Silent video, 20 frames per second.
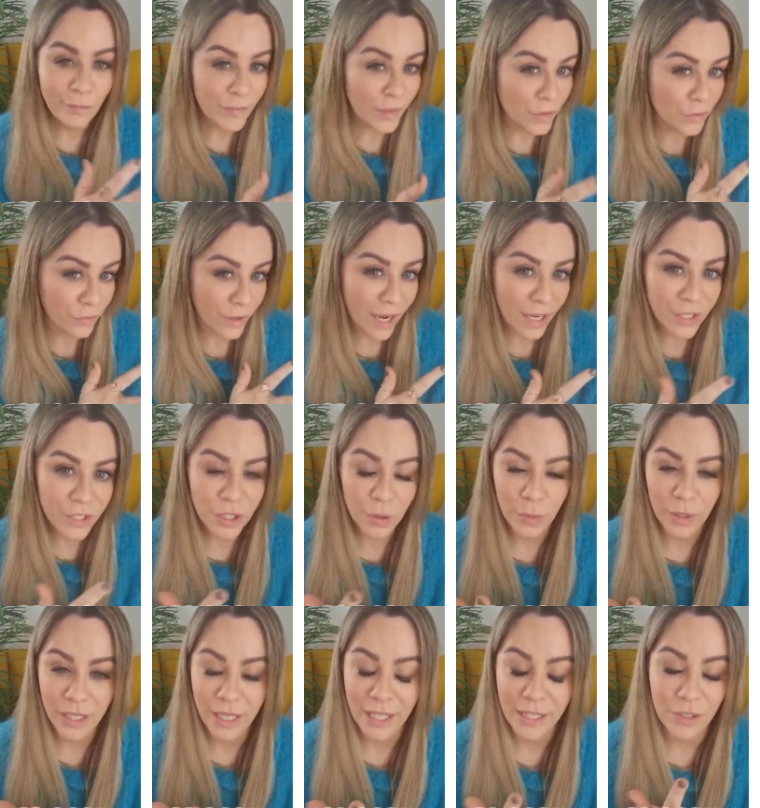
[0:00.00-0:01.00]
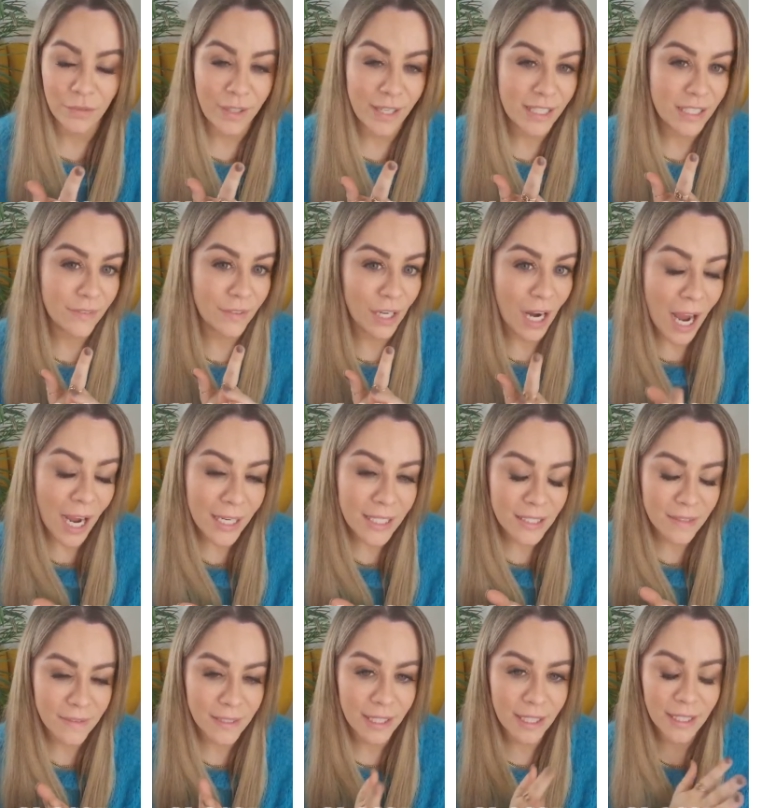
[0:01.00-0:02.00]
fresh. You want to get the rest of your
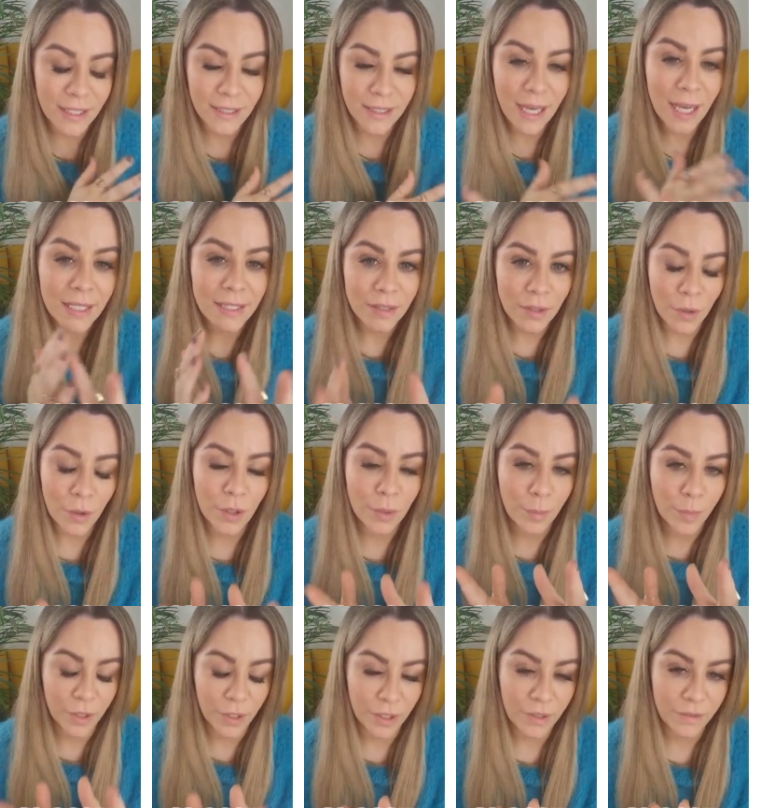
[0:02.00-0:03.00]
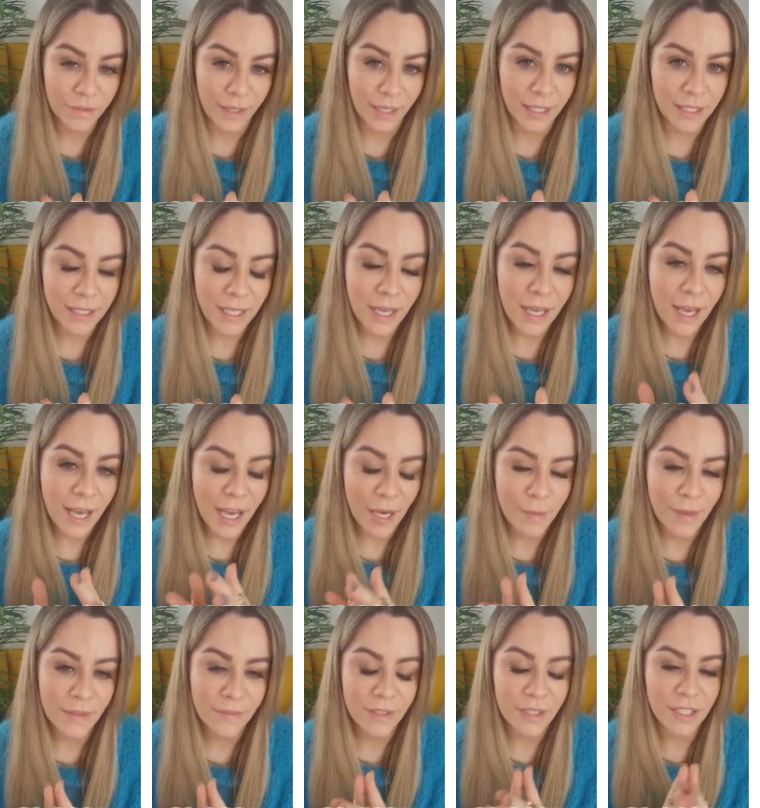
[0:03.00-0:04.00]
actives in. That's all perfect.
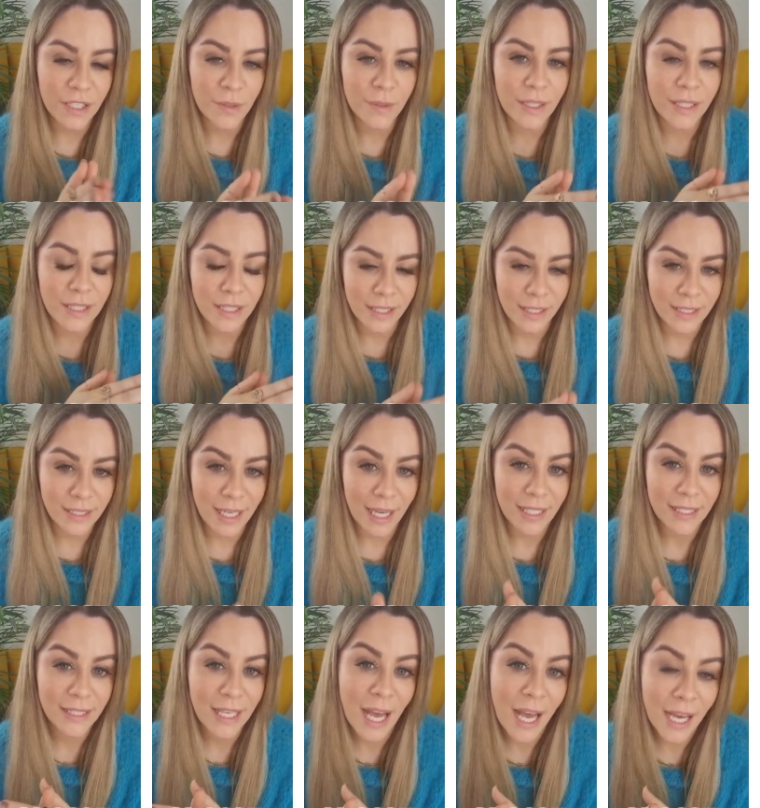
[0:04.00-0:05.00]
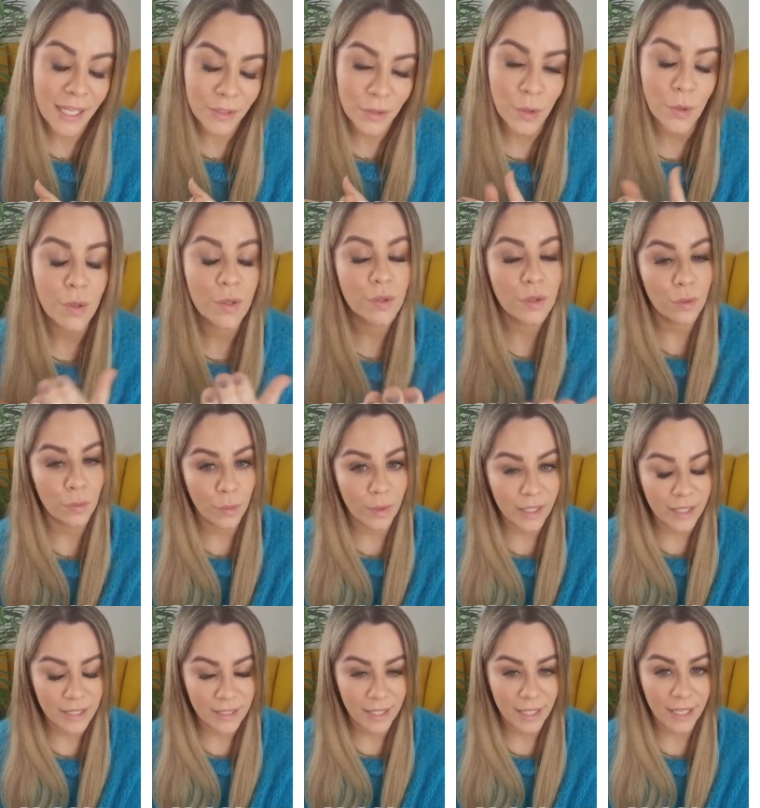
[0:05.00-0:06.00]
However, doing it to excess can cause what
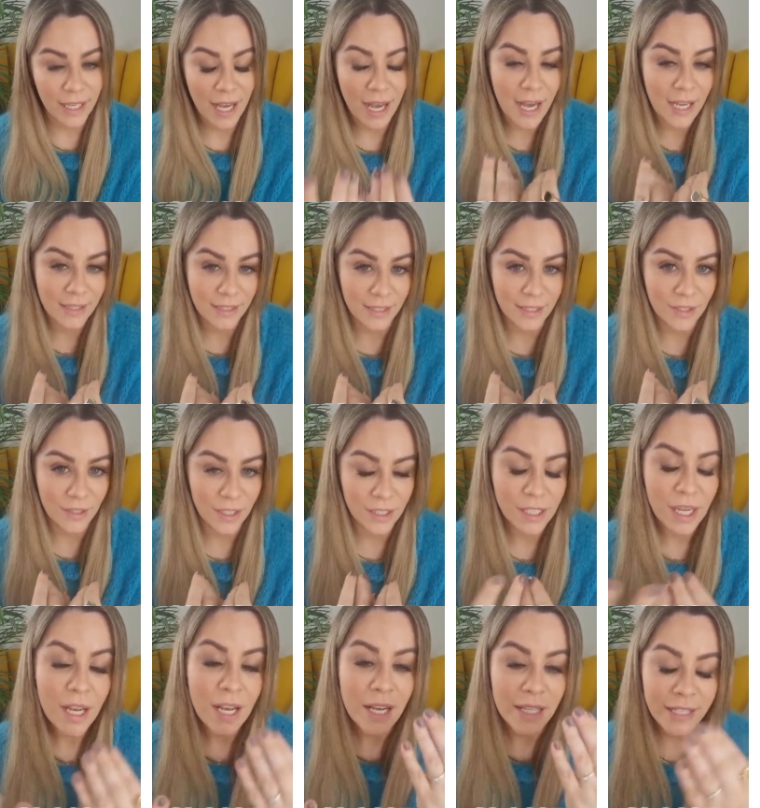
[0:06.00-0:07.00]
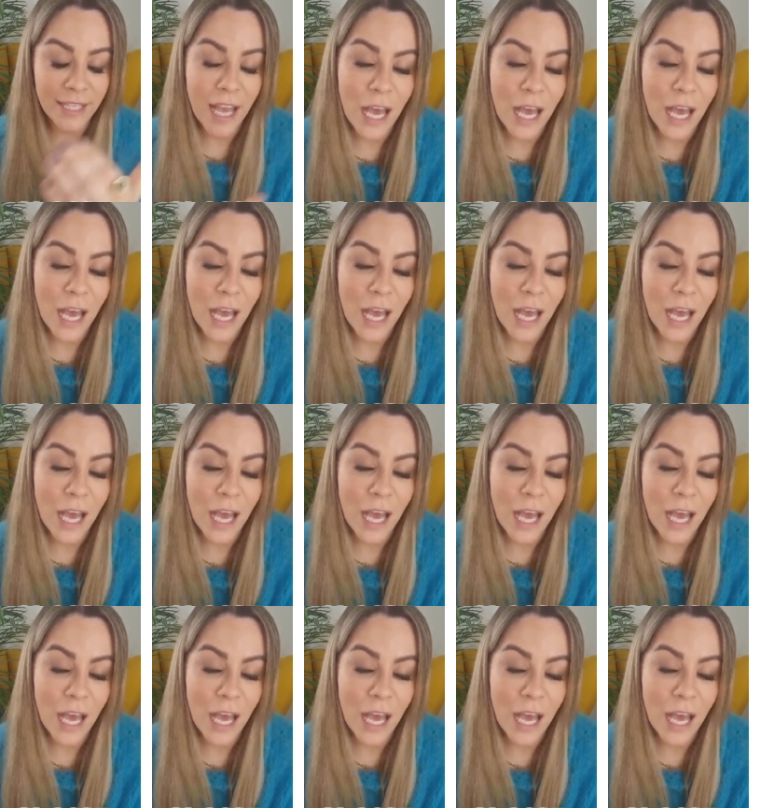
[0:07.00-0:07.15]
we say at the start, the